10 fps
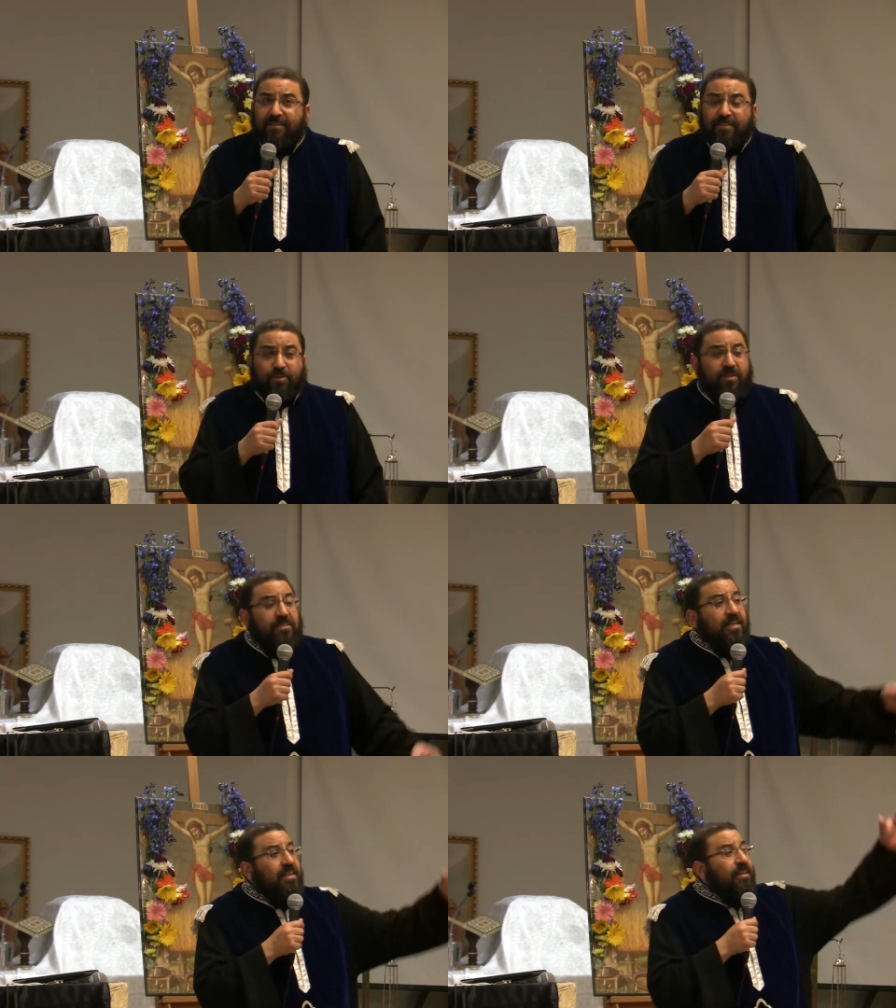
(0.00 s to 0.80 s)
So the
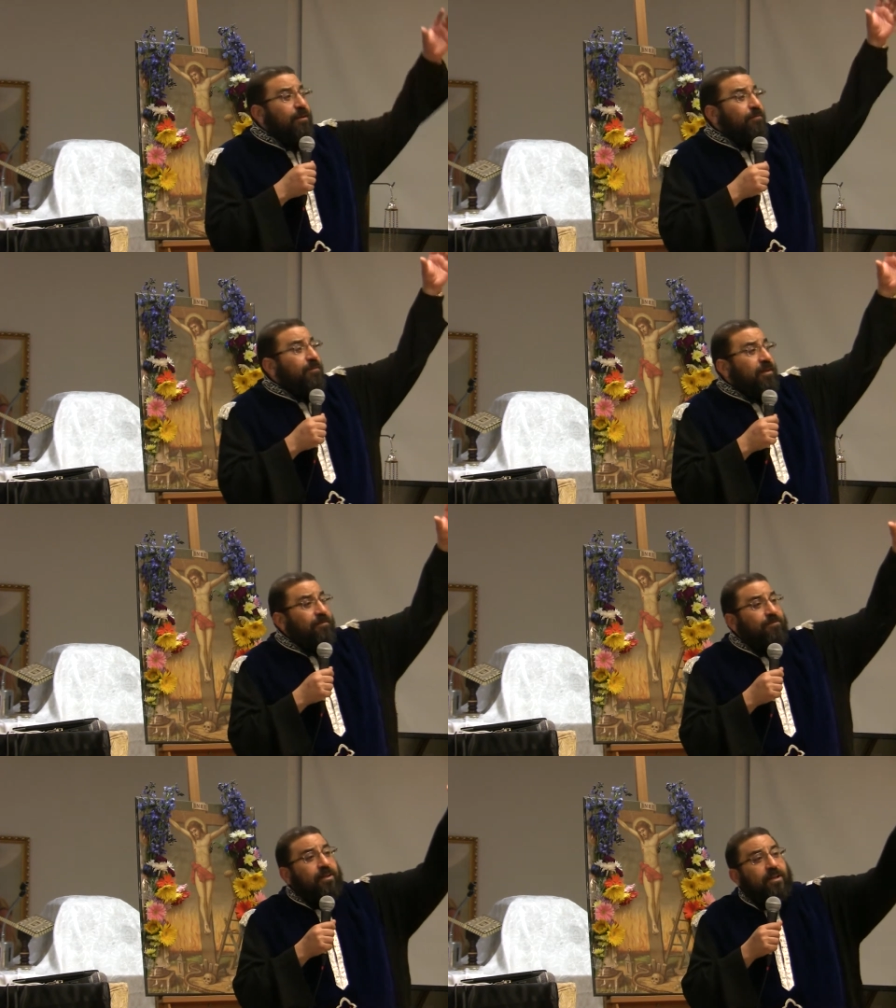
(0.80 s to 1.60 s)
signal of
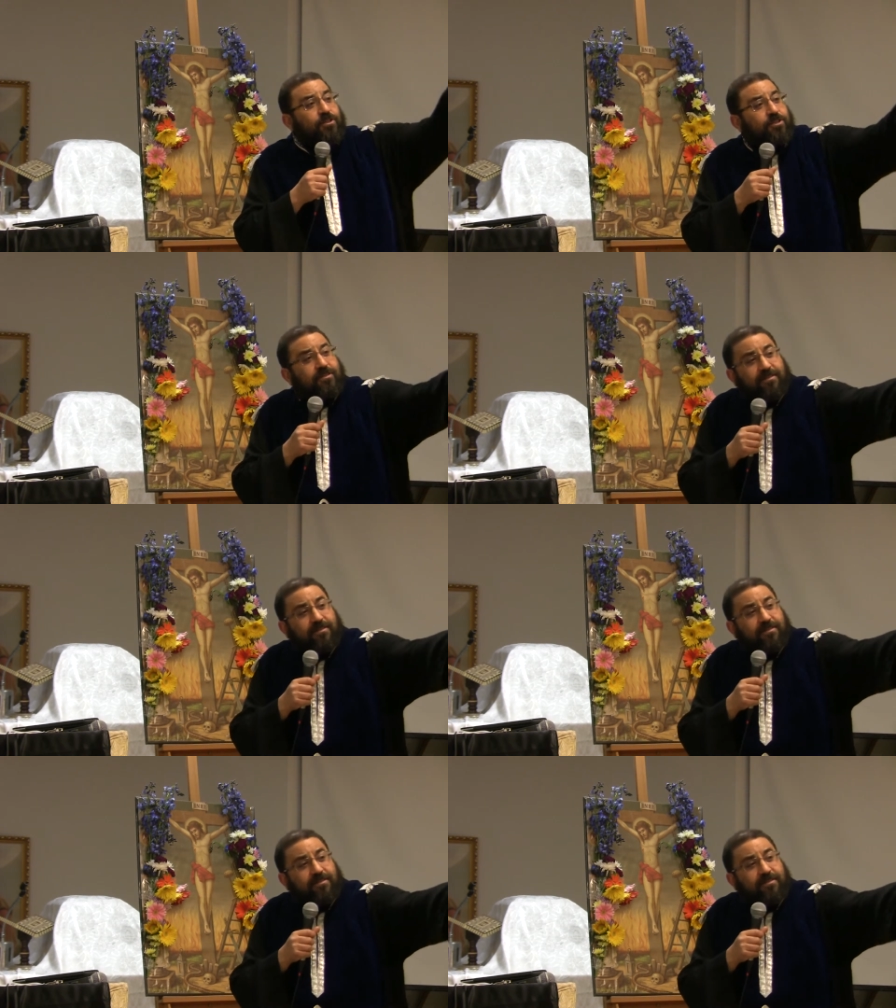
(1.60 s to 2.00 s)
love reached